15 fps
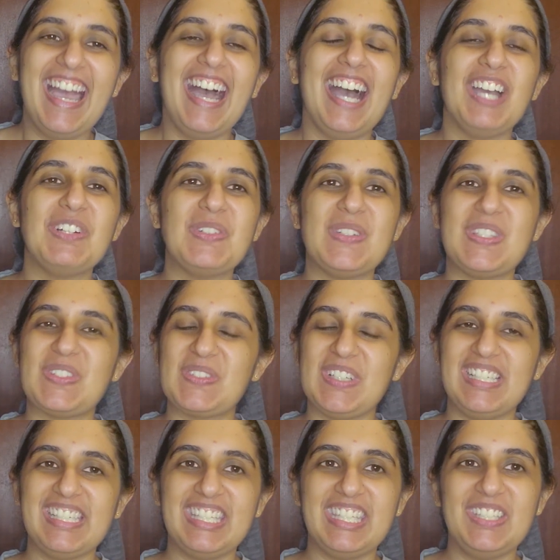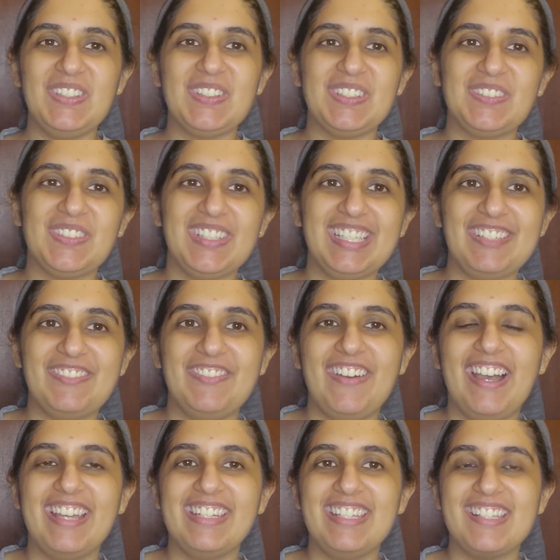It was really cute and really
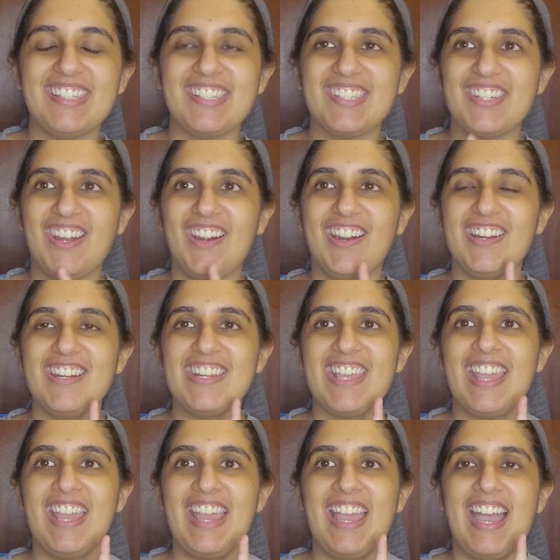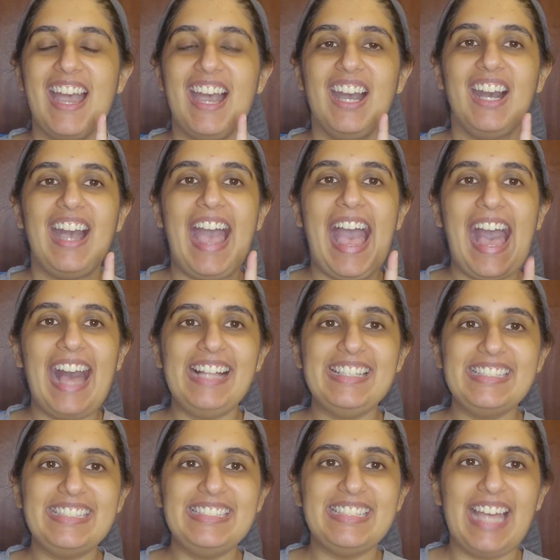fun. It starred
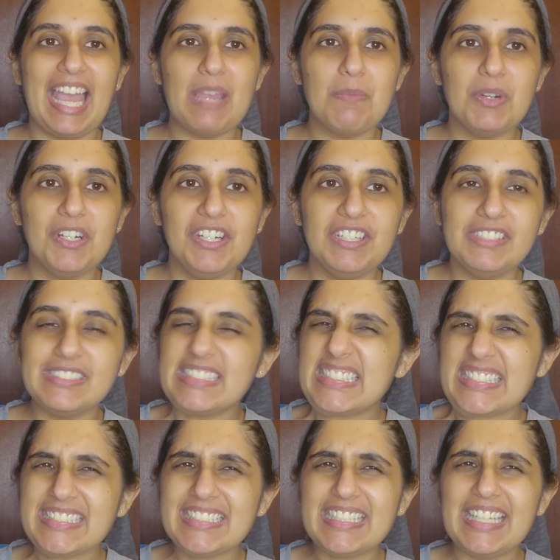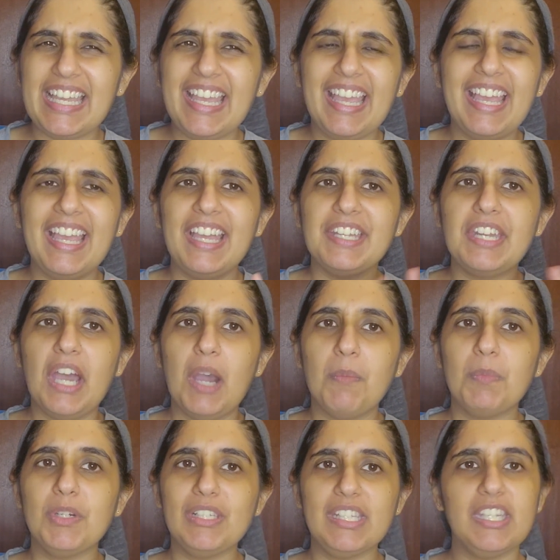Ali Liebert and
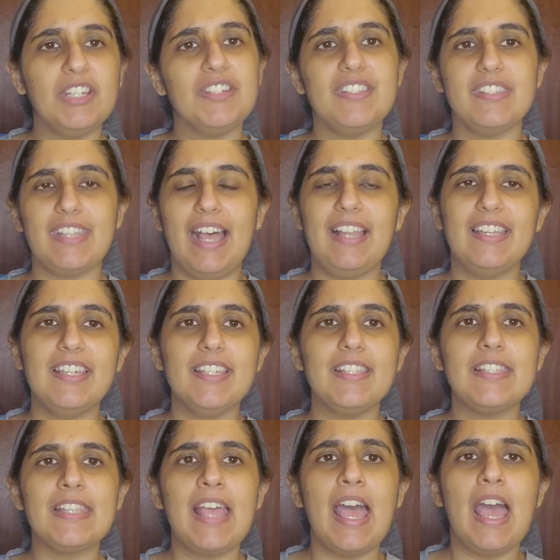Humberly Gonzalez.